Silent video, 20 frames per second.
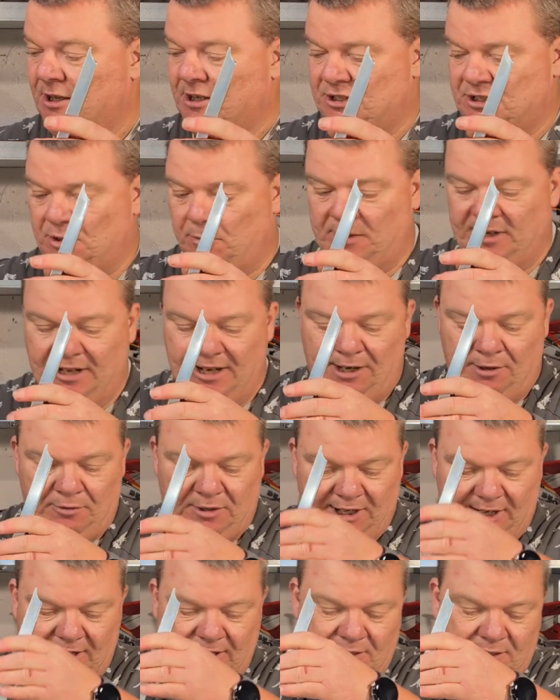So we now
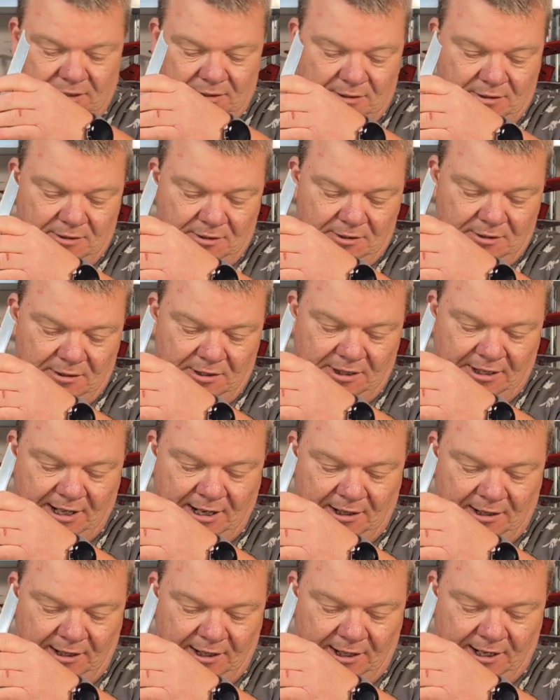need an
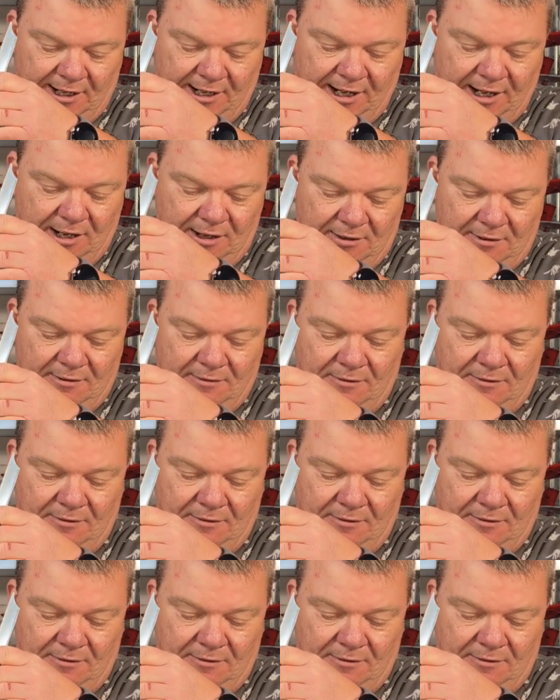Allen key